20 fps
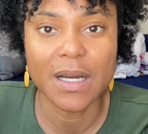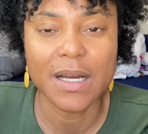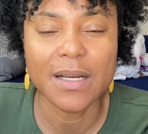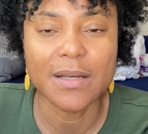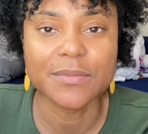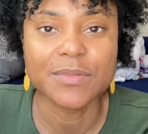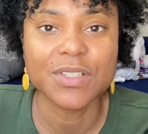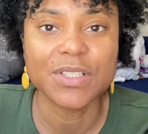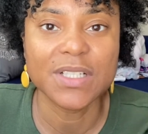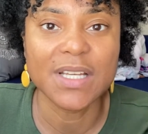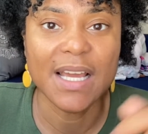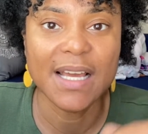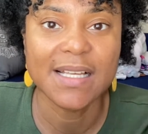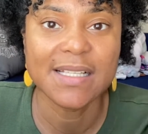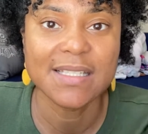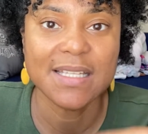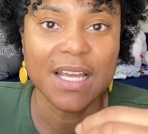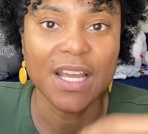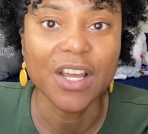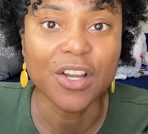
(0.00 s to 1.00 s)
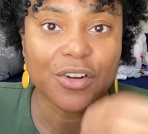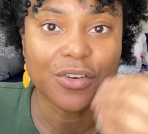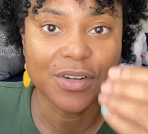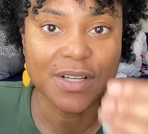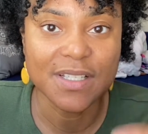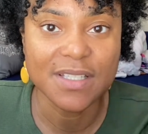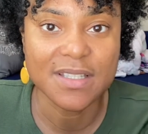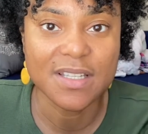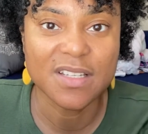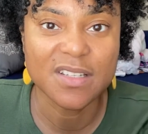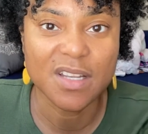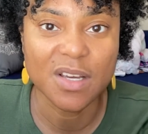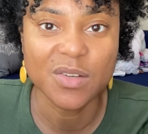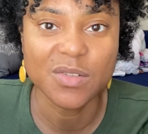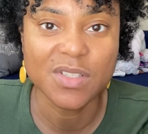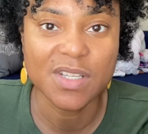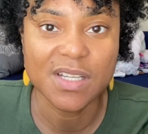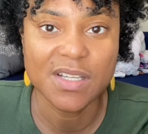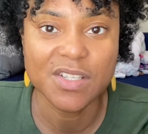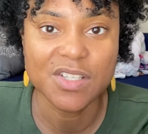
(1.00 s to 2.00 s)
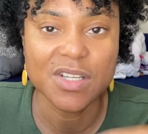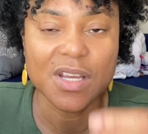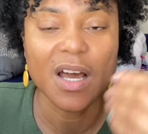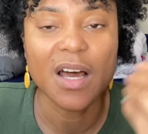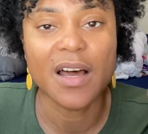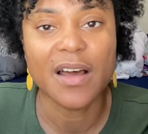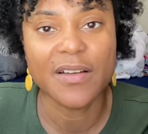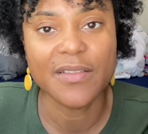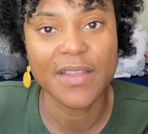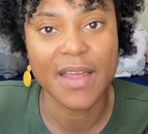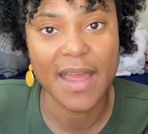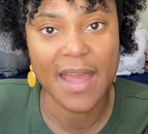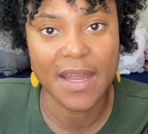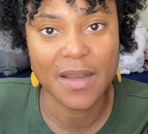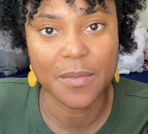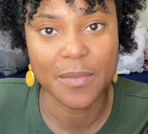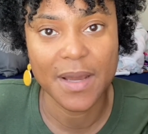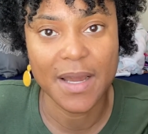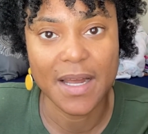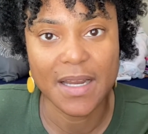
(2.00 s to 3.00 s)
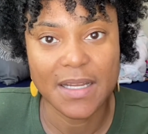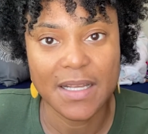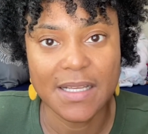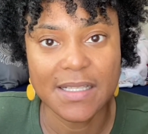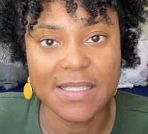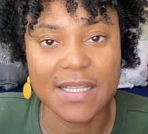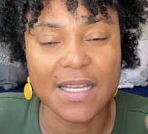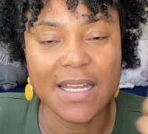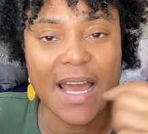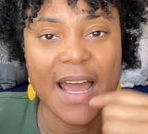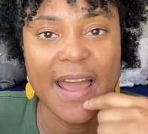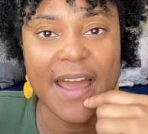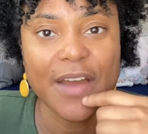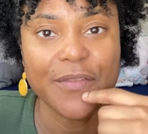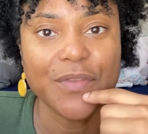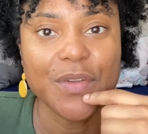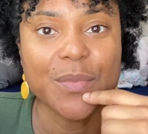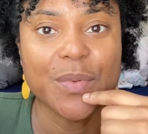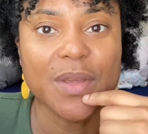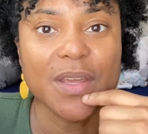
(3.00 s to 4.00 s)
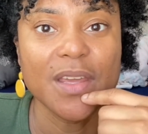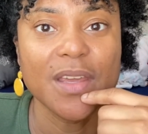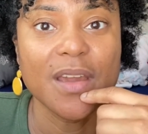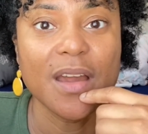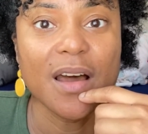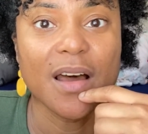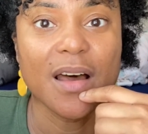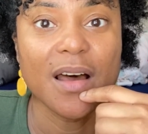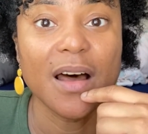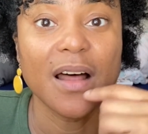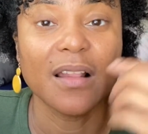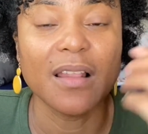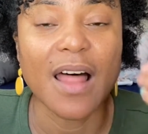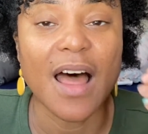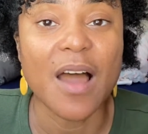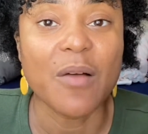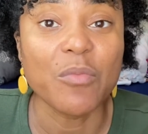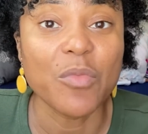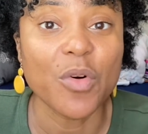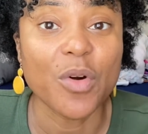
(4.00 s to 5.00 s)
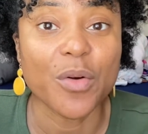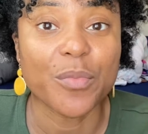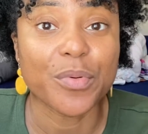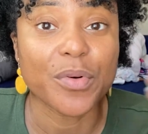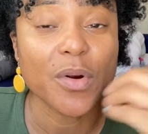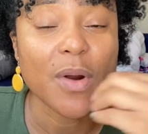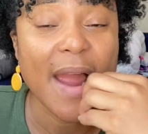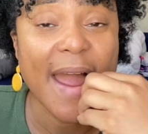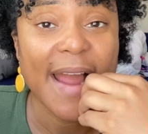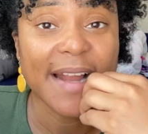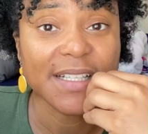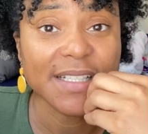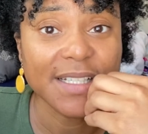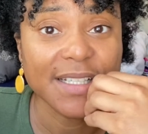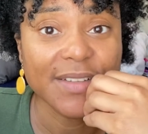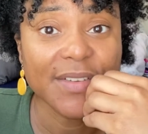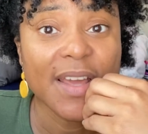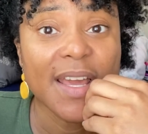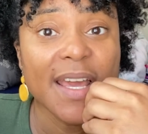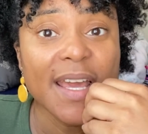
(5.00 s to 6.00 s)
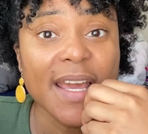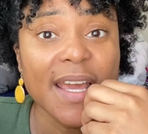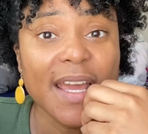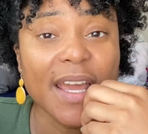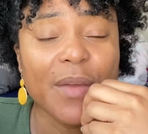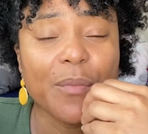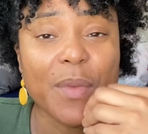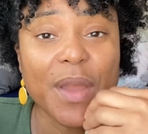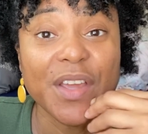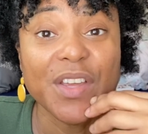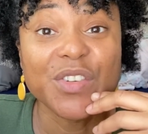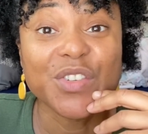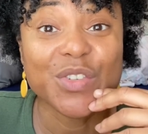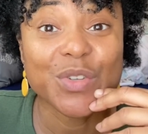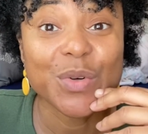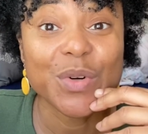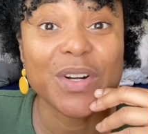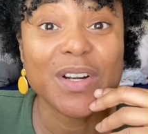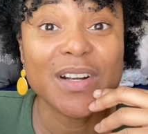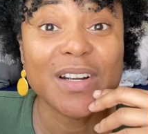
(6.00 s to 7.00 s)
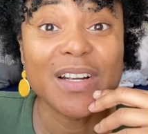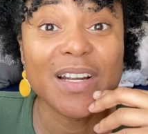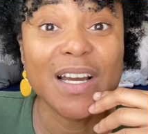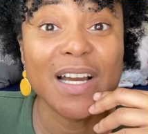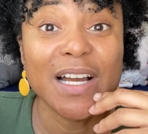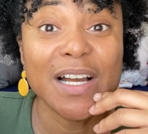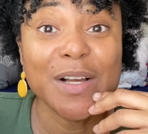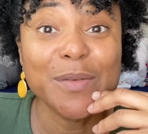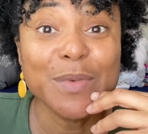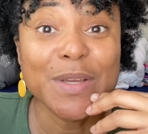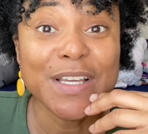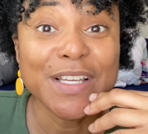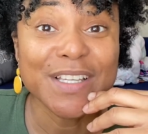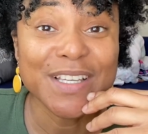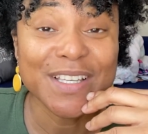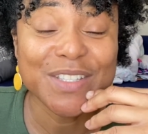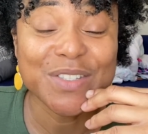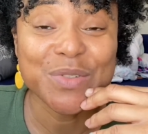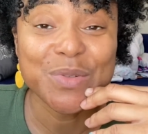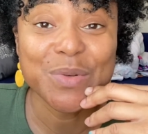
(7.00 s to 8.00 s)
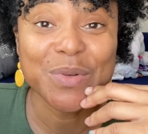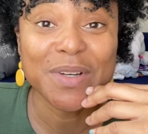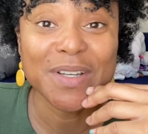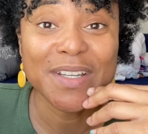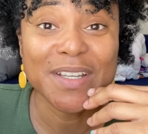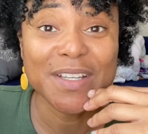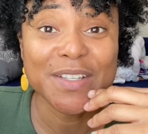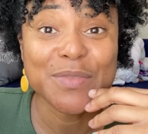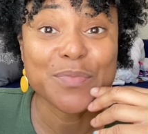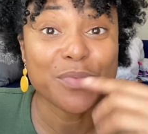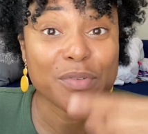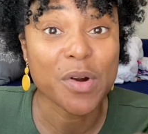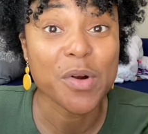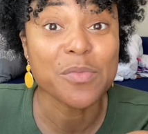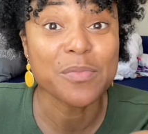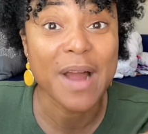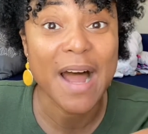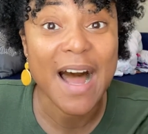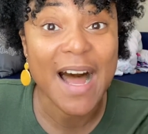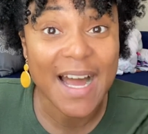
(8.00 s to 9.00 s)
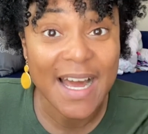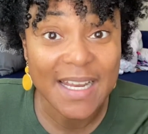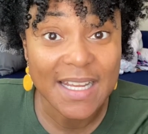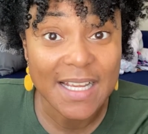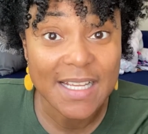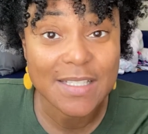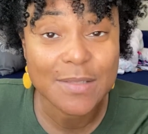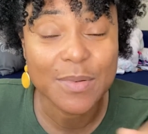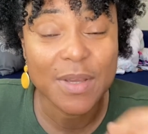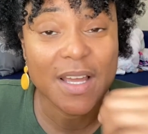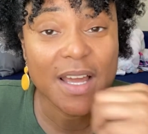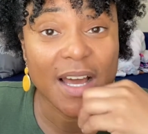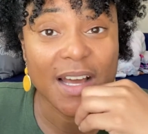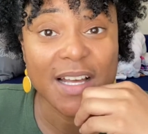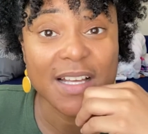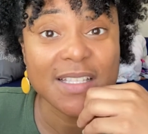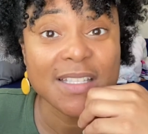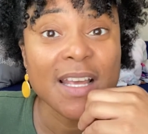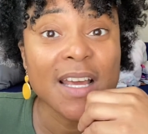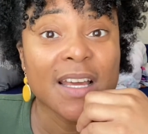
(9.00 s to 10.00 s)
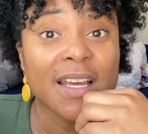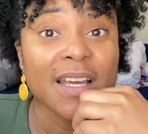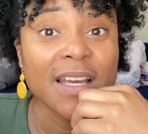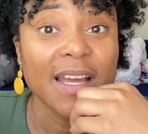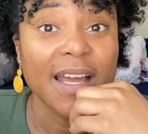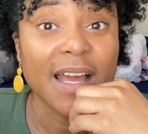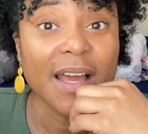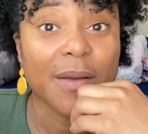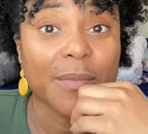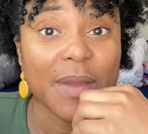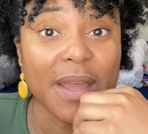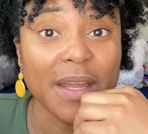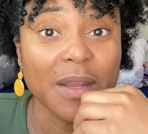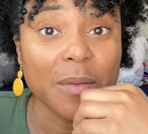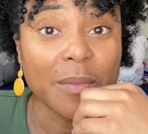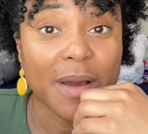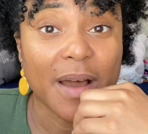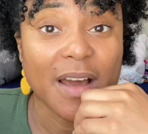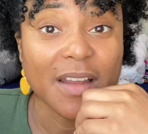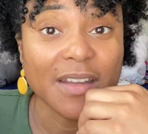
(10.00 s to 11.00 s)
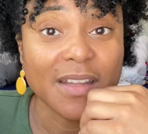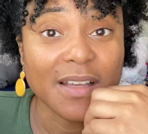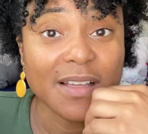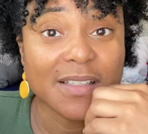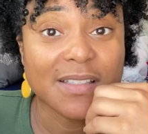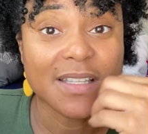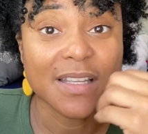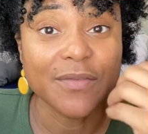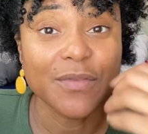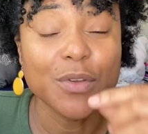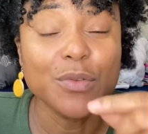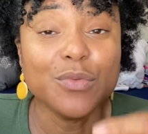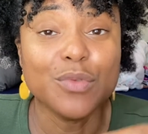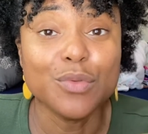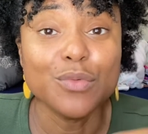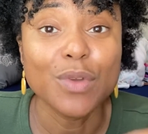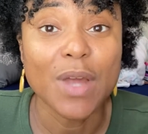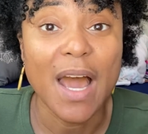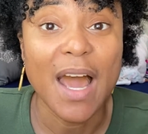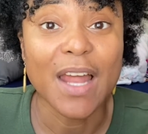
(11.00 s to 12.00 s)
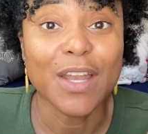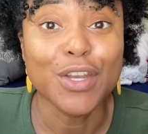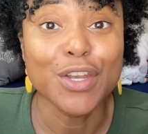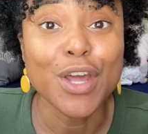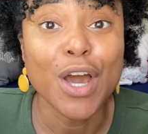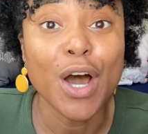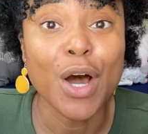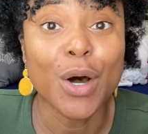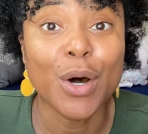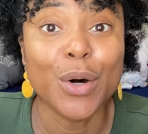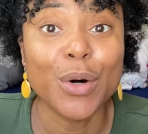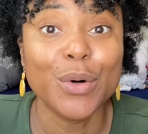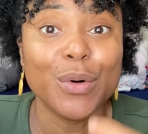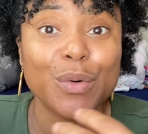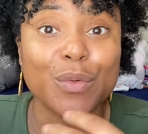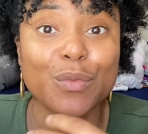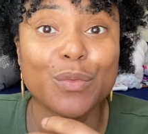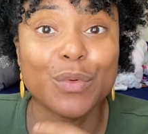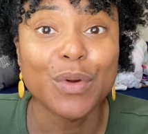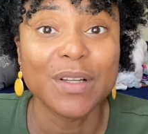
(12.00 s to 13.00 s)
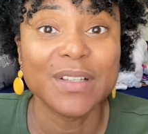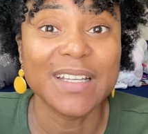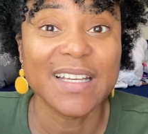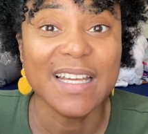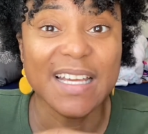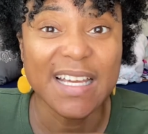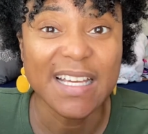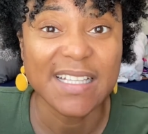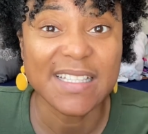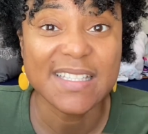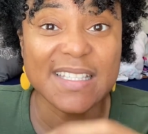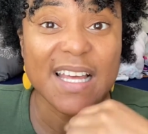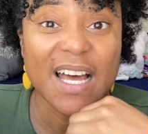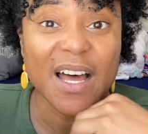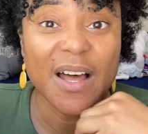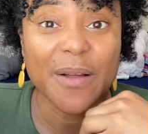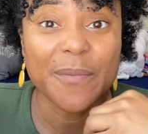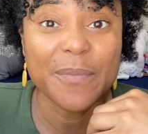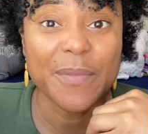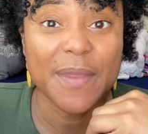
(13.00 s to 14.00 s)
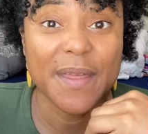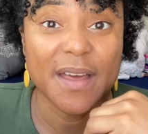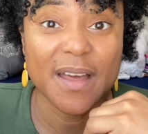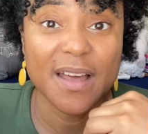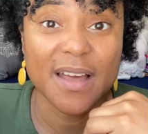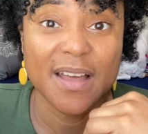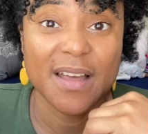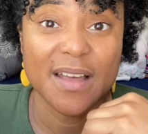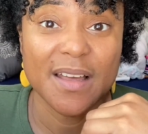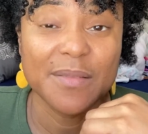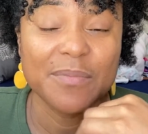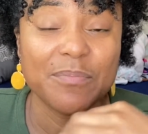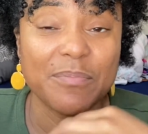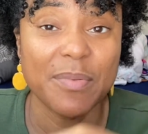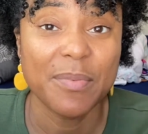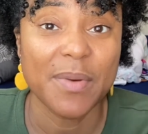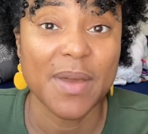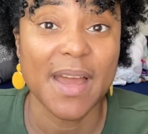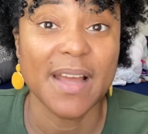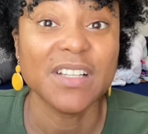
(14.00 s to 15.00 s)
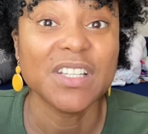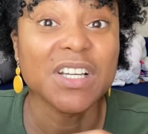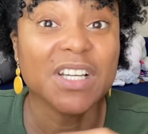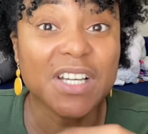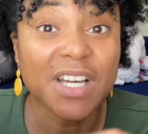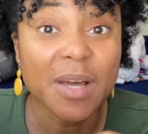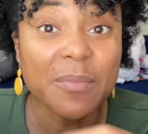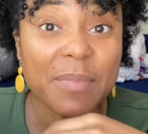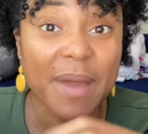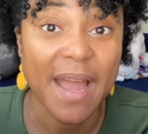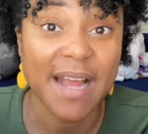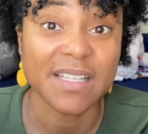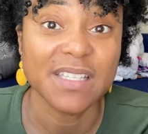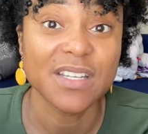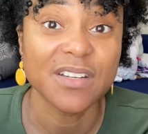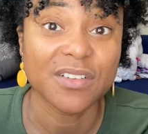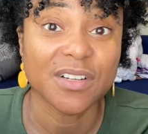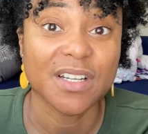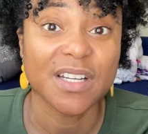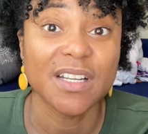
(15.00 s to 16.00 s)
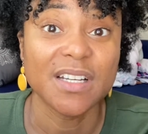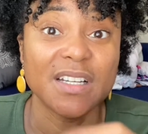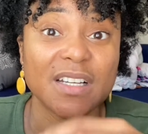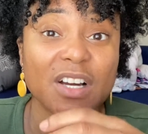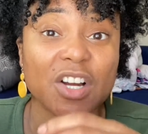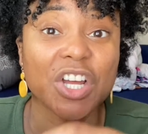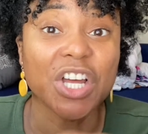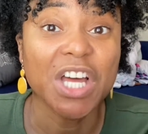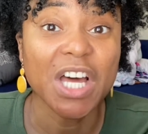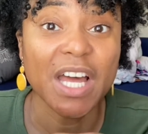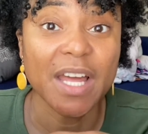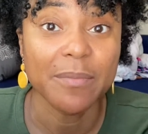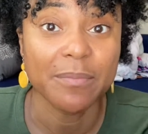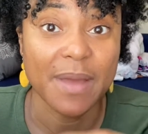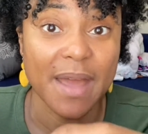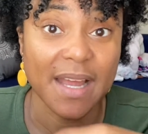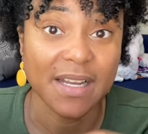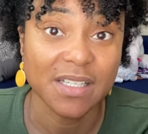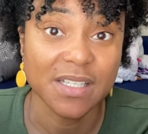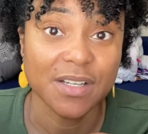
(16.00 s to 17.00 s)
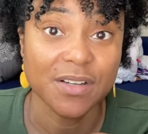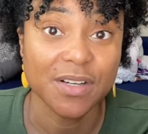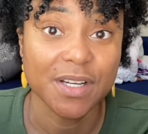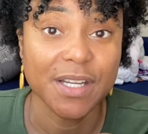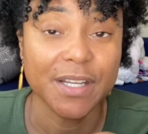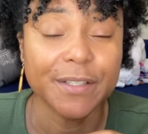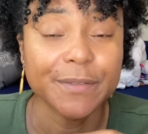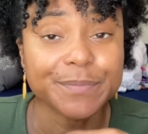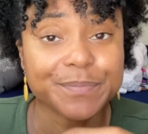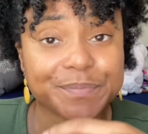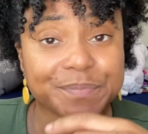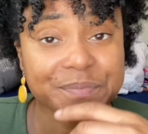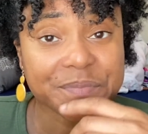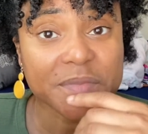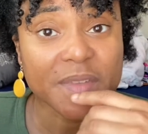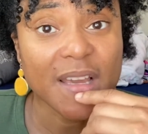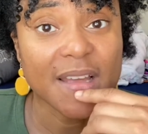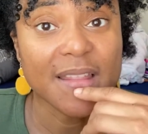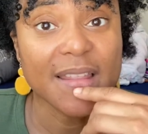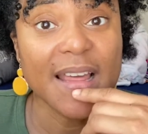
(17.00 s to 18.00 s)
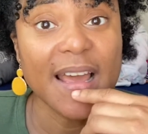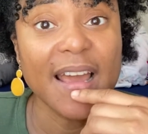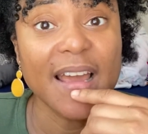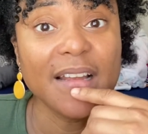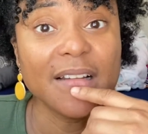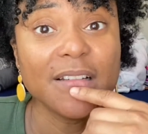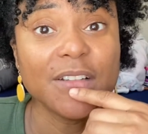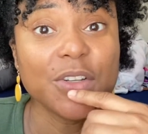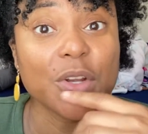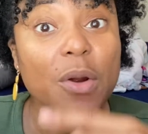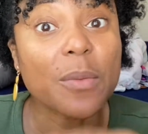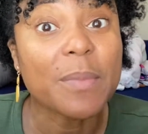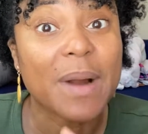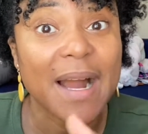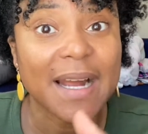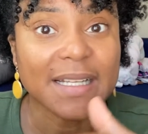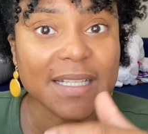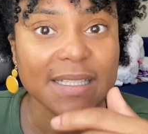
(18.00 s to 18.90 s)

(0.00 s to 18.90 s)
Um, she has increased the dosage of the antibiotics, and I have to be uh, a lot more proactive in making sure um, he is doing his probiotics, because um, antibiotics, if you do not know, really eats up the, the good bacteria, gut bacteria that your body